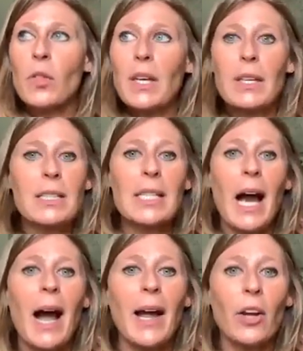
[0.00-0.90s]
the
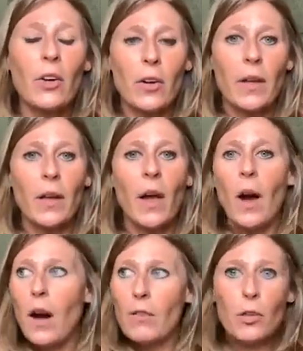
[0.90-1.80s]
entirety
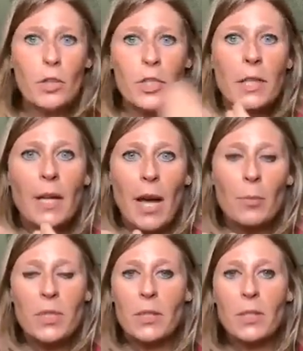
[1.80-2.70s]
of your
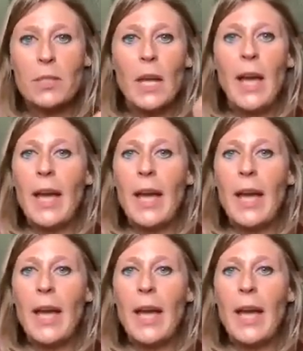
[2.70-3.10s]
synapses